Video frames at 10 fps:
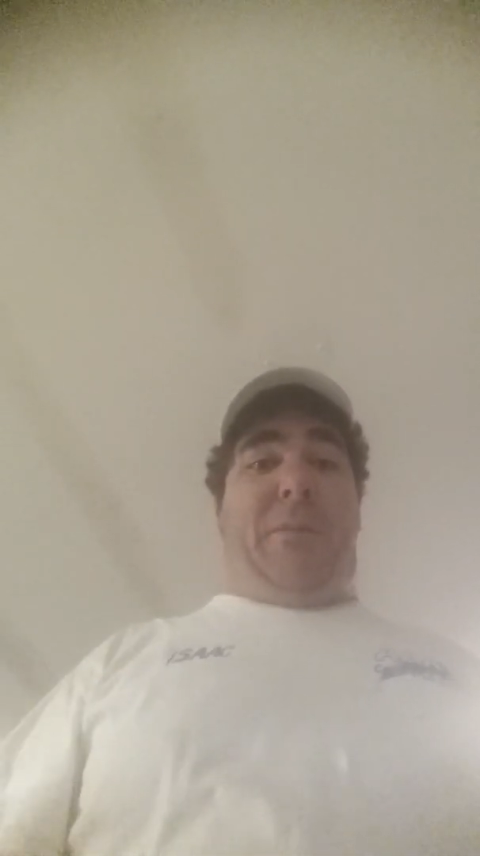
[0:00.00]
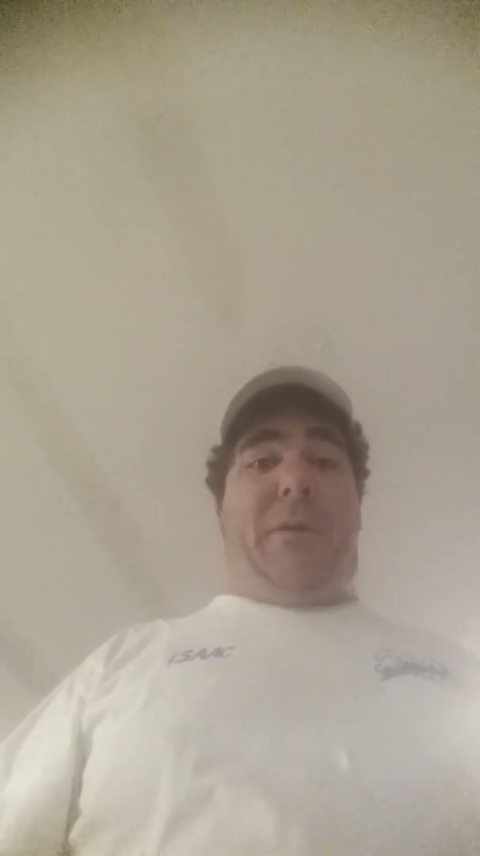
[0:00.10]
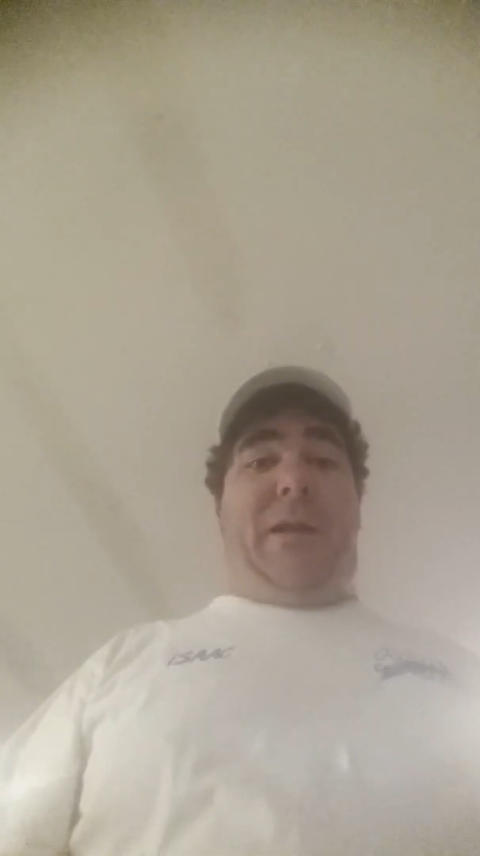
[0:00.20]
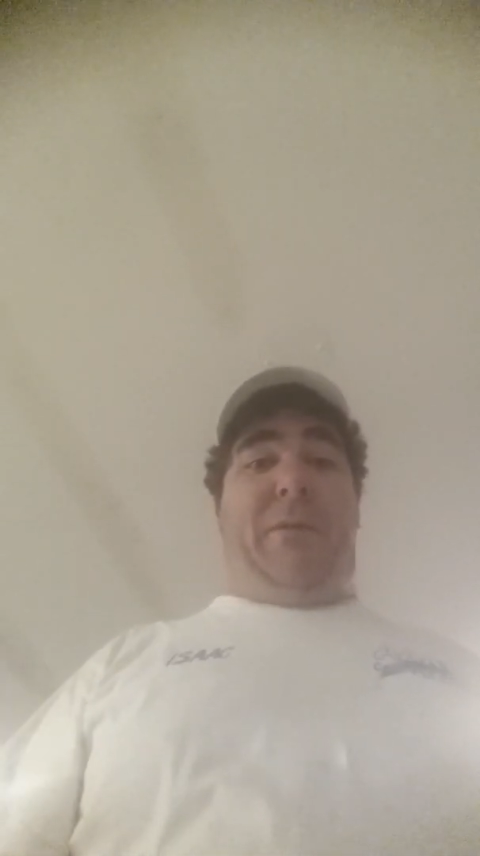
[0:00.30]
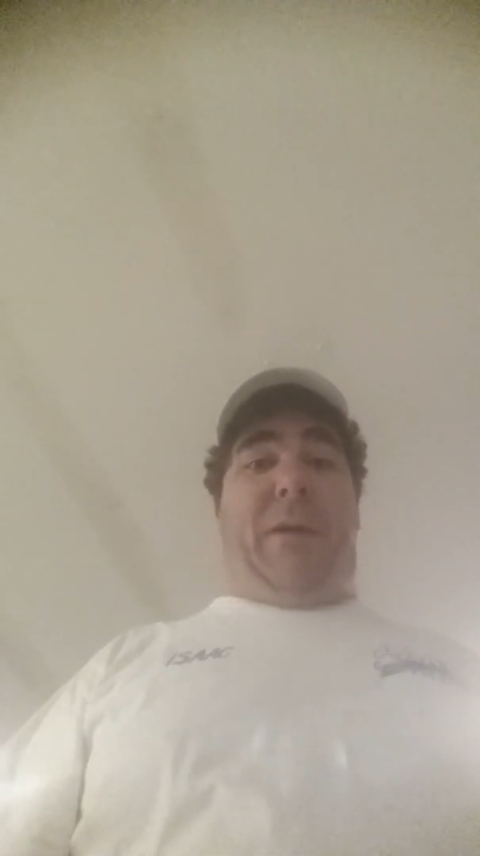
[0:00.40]

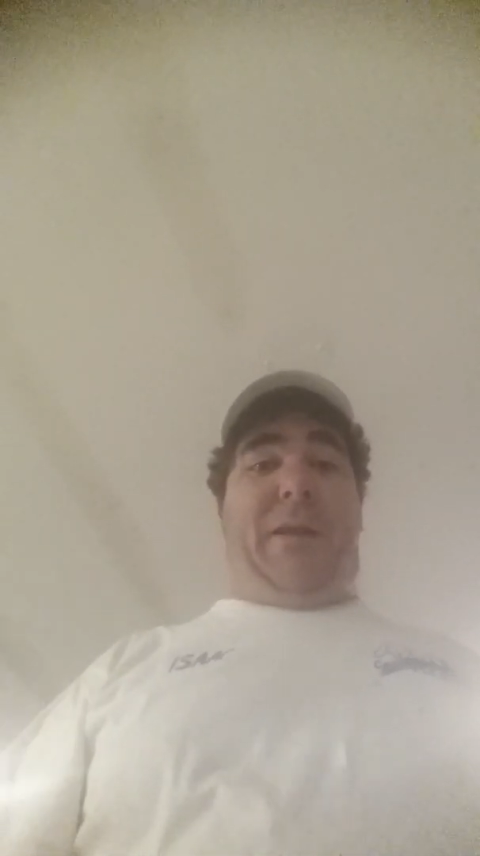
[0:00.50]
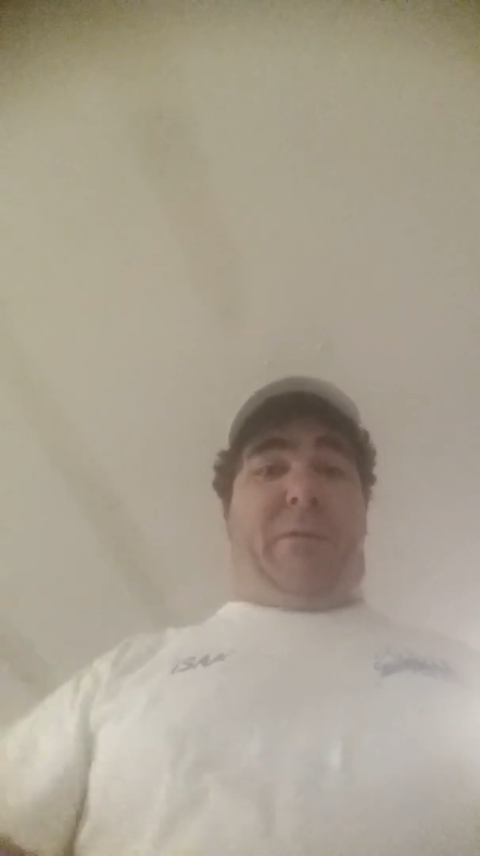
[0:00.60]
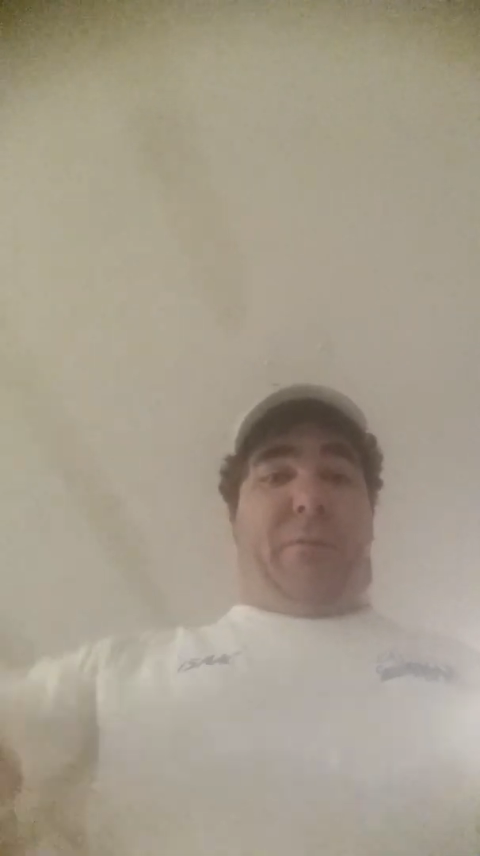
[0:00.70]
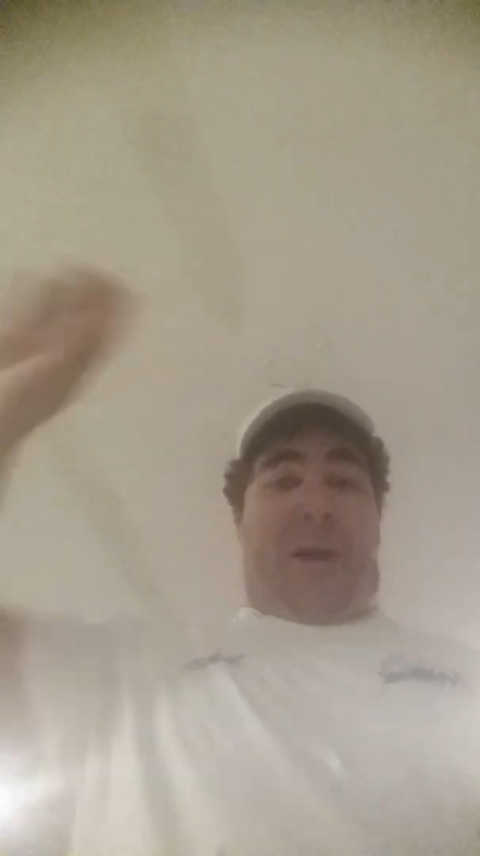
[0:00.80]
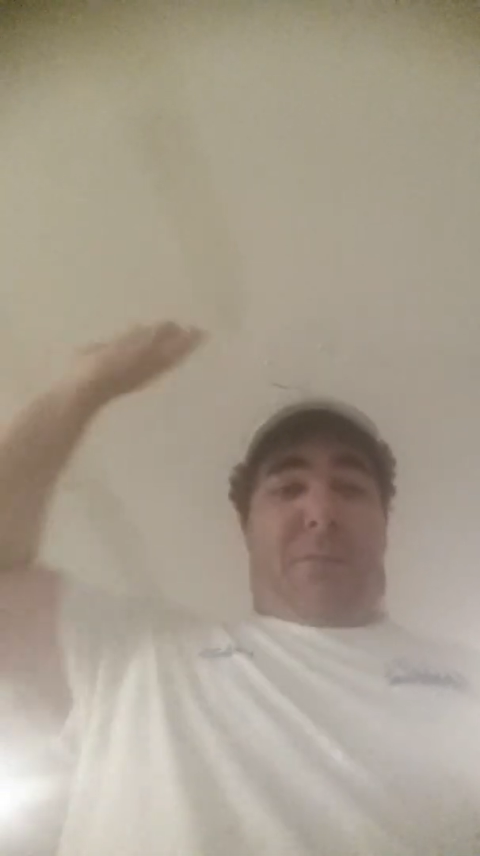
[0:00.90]
But
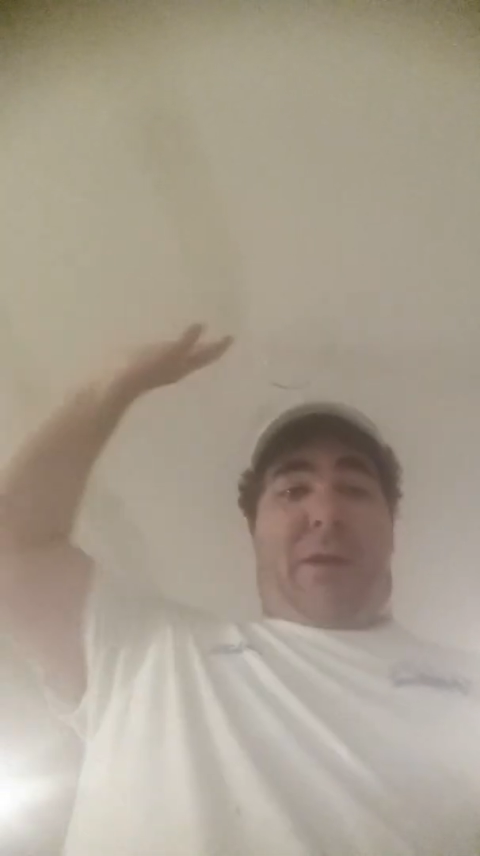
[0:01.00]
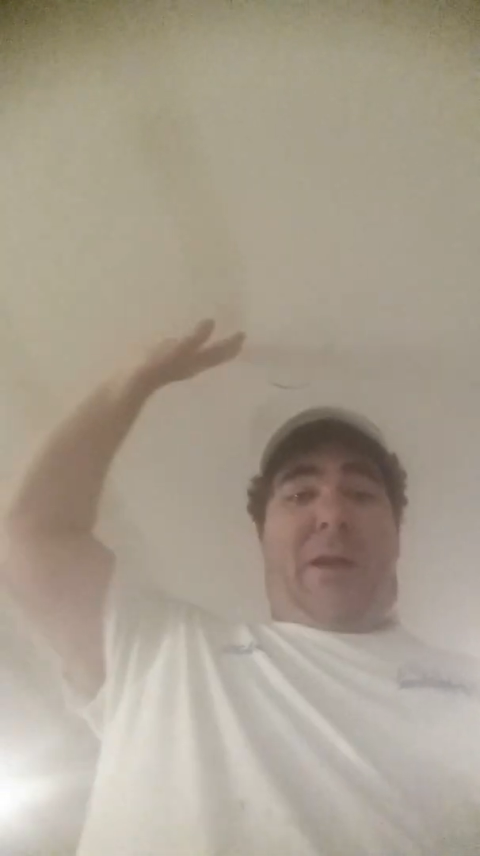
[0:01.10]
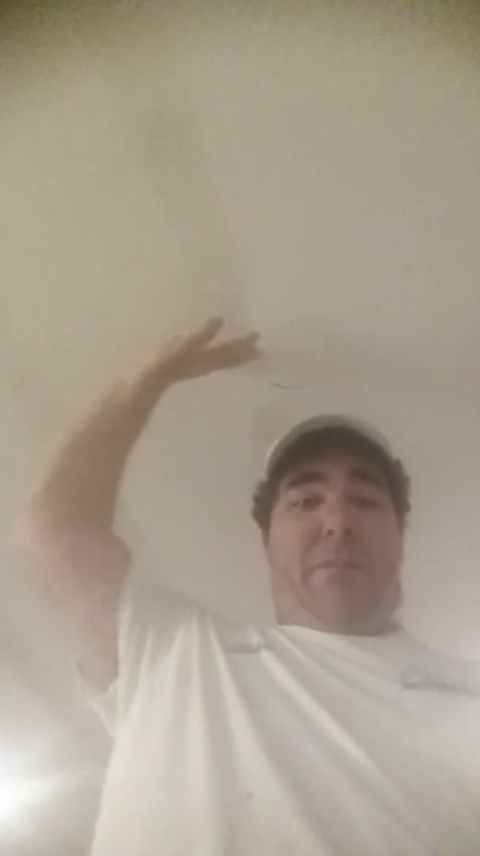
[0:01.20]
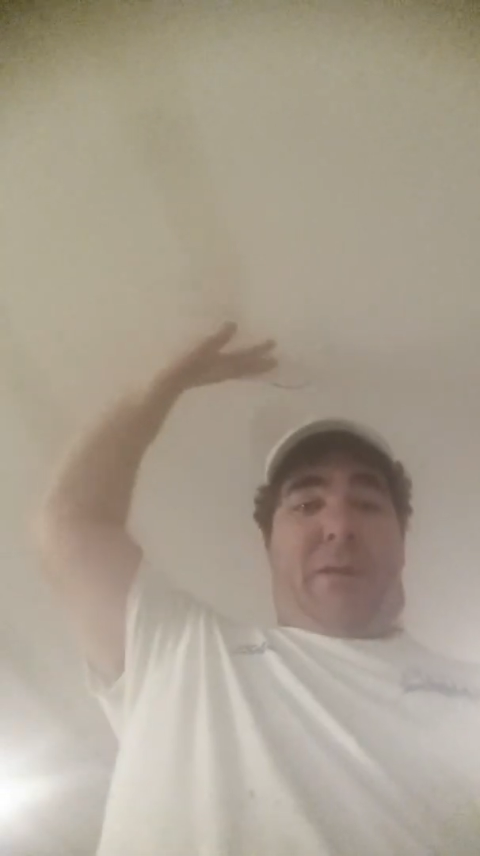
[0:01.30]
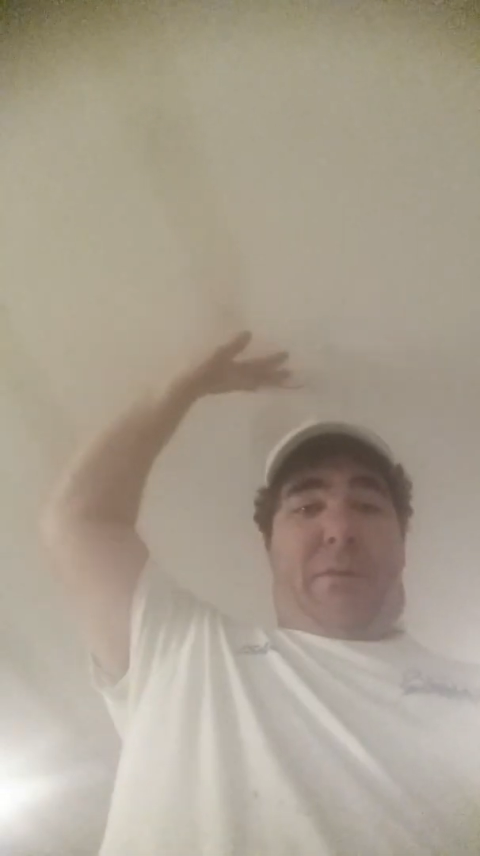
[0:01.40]
anyways, right behind